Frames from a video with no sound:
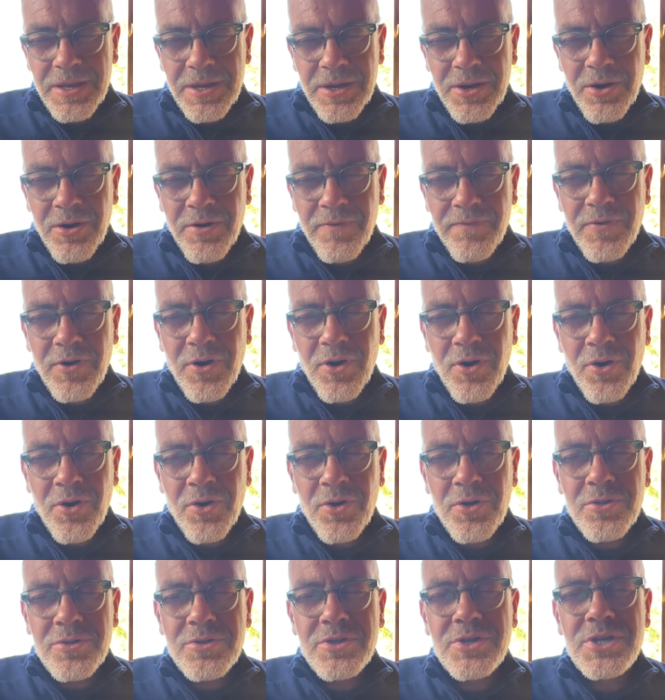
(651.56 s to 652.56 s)
of
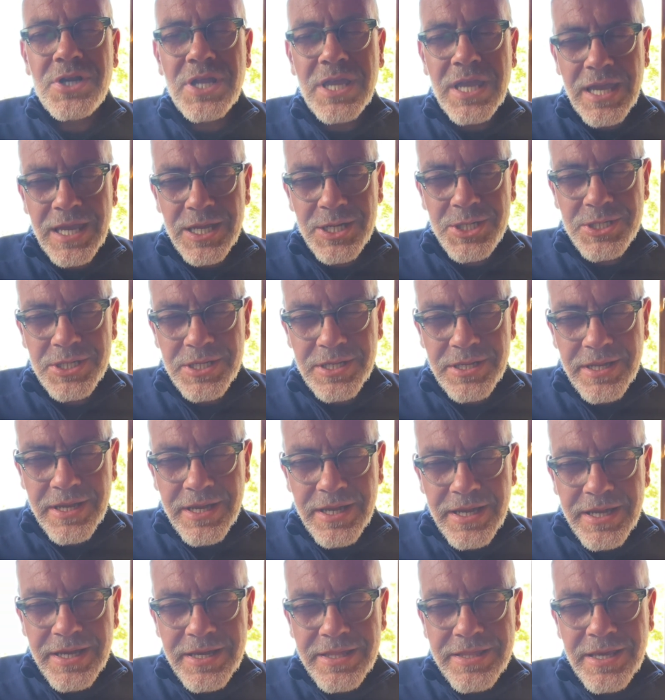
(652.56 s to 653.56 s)
all creation,
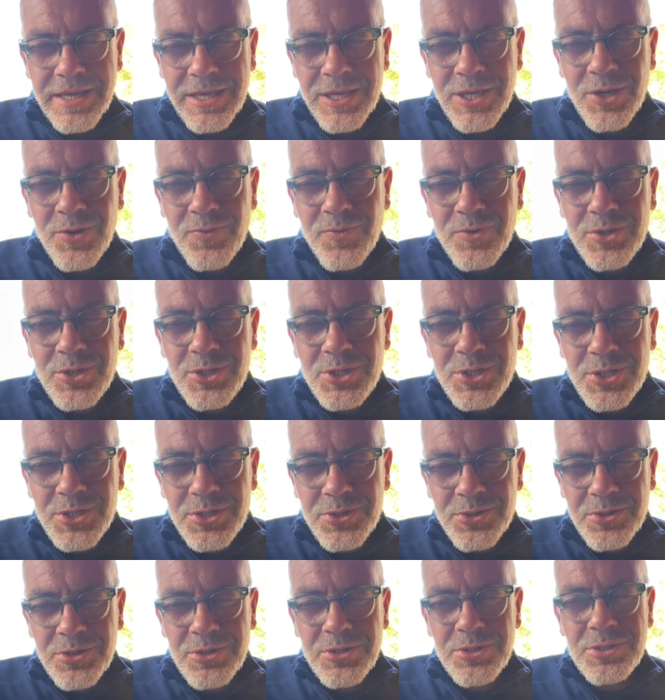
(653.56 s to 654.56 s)
that you would
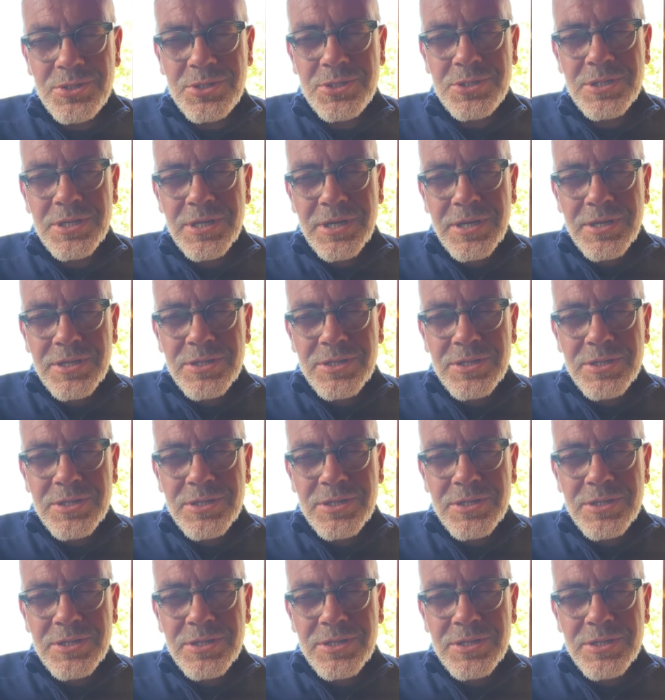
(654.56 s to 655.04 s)
choose